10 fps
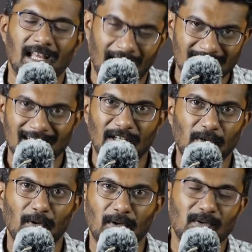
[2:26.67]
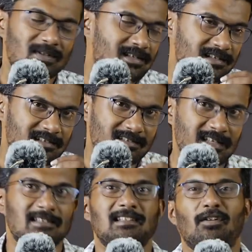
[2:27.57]
As I told you, this is
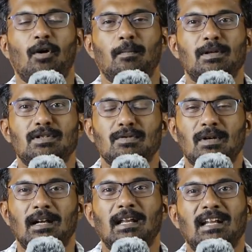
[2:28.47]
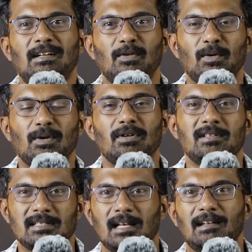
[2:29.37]
just an opportunity to
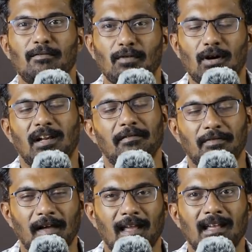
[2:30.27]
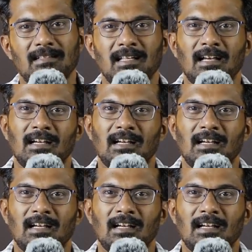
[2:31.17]
sell for FIIs.